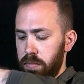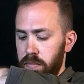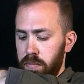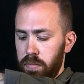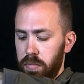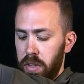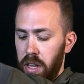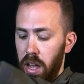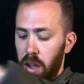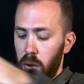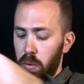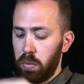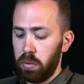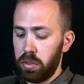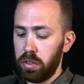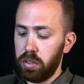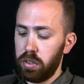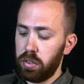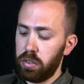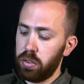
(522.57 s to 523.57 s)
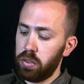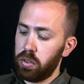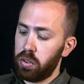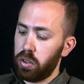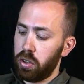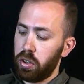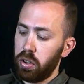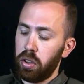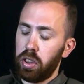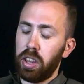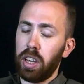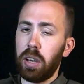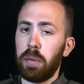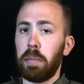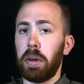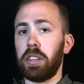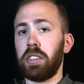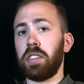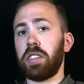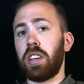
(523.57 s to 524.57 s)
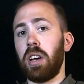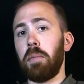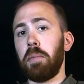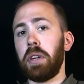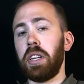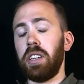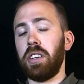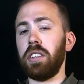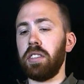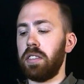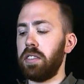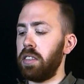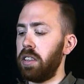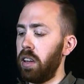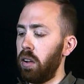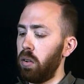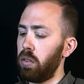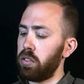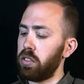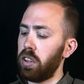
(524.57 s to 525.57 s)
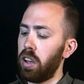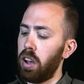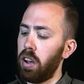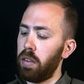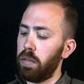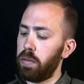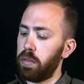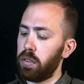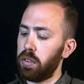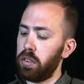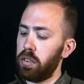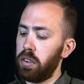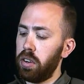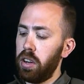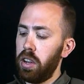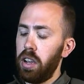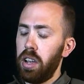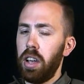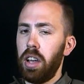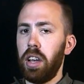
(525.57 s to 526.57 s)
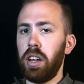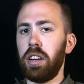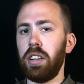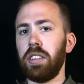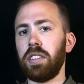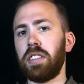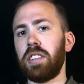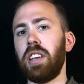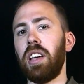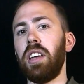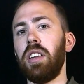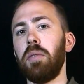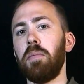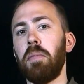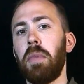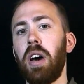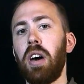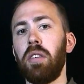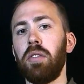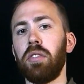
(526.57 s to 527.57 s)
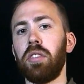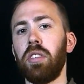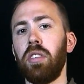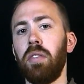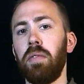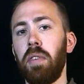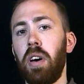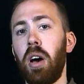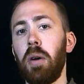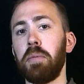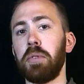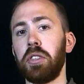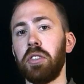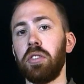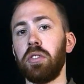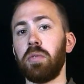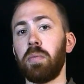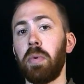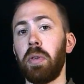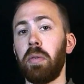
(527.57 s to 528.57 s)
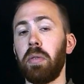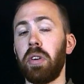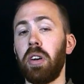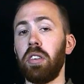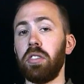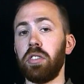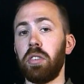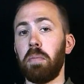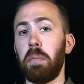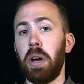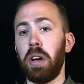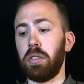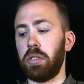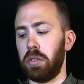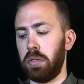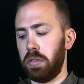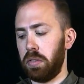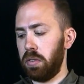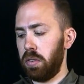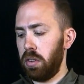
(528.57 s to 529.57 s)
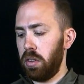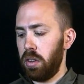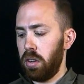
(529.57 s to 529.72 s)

Now, the good thing about this company is they also offer an insane amount of options with regards to pouches.